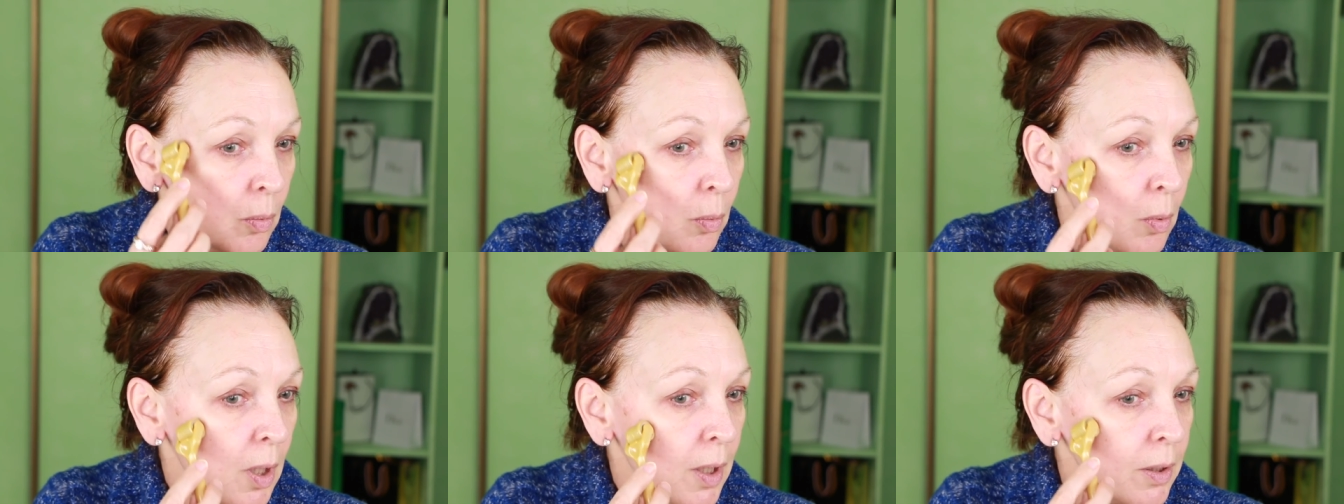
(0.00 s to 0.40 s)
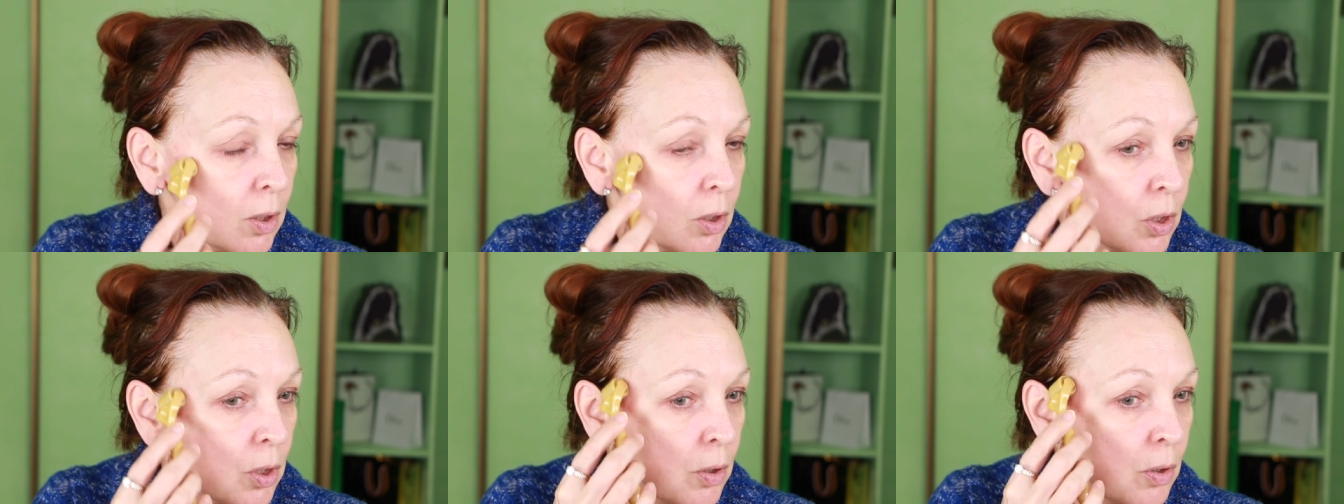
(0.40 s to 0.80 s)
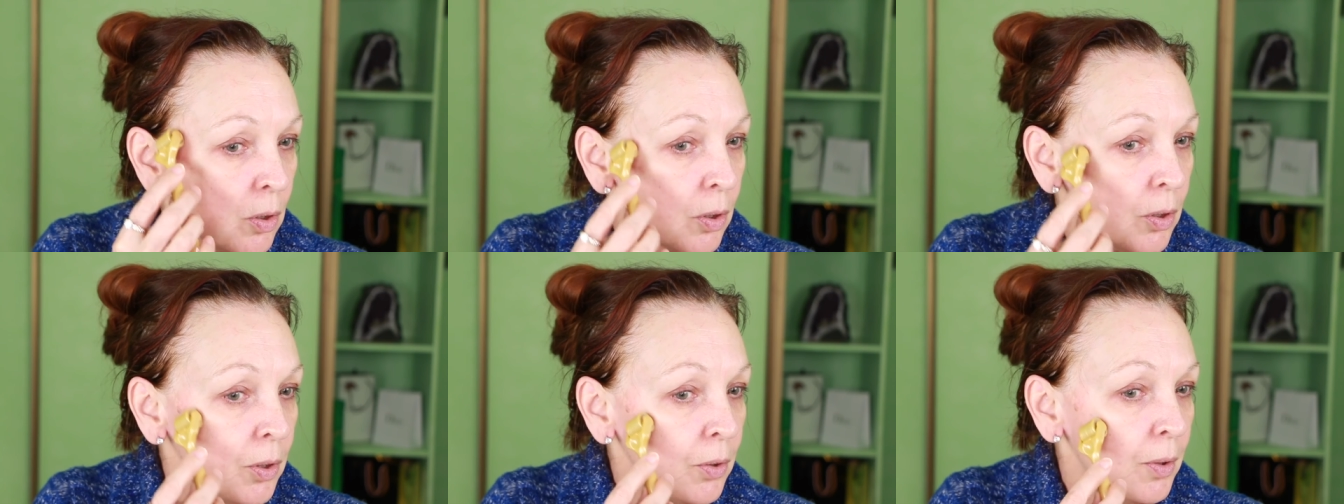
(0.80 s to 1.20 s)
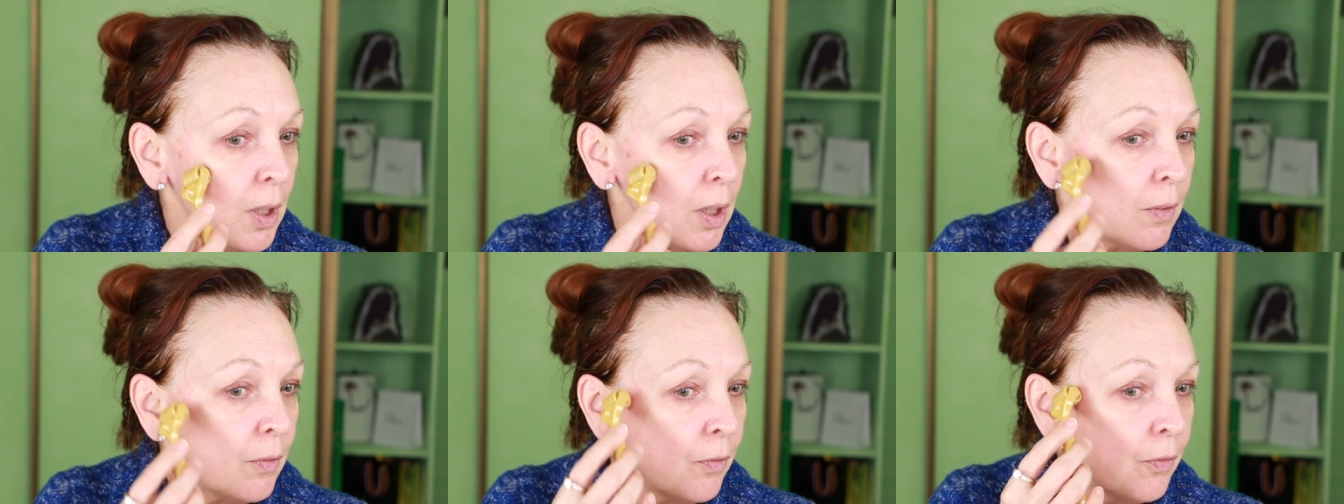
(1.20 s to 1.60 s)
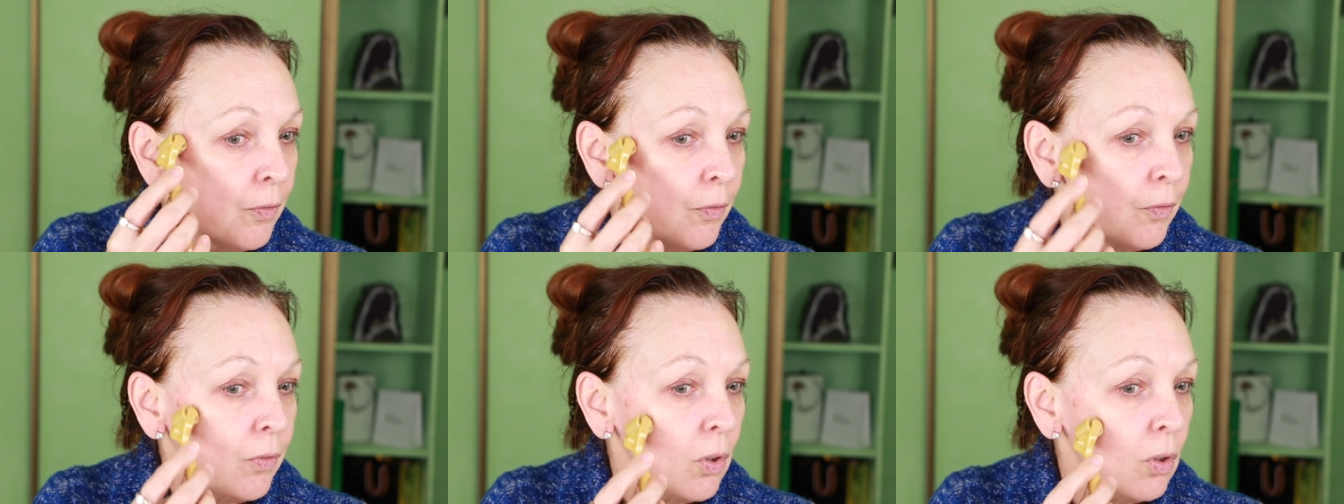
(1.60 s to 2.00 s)
one, two, three,
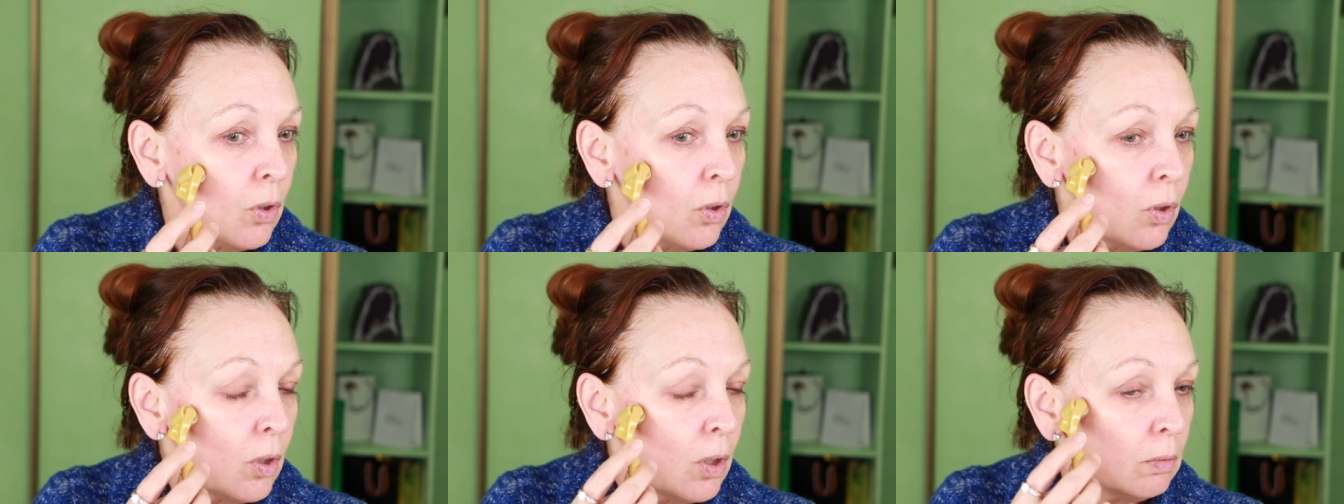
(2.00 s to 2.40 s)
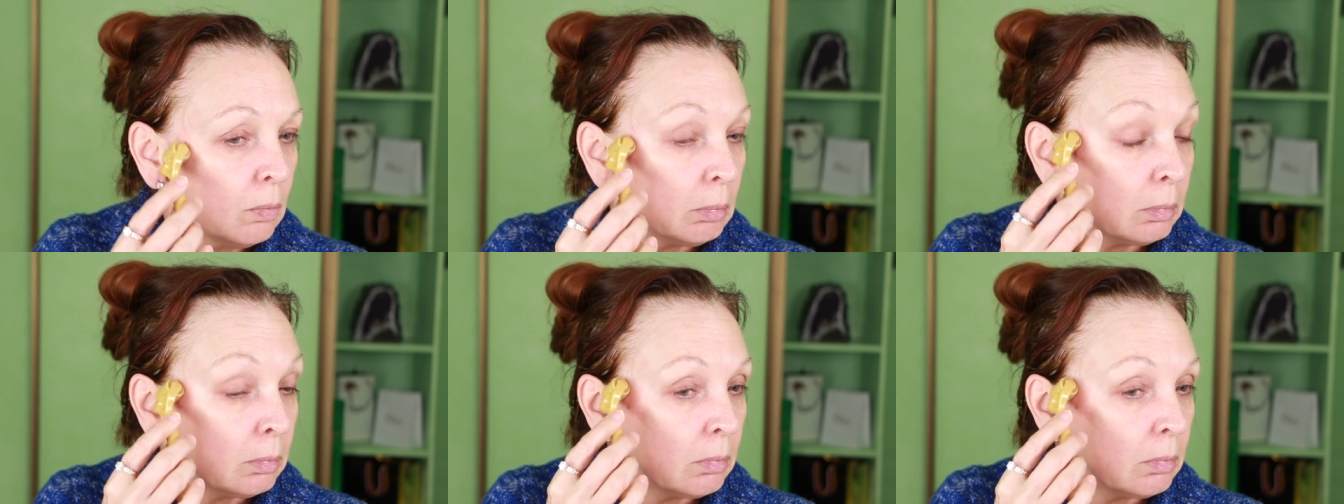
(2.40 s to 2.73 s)
four,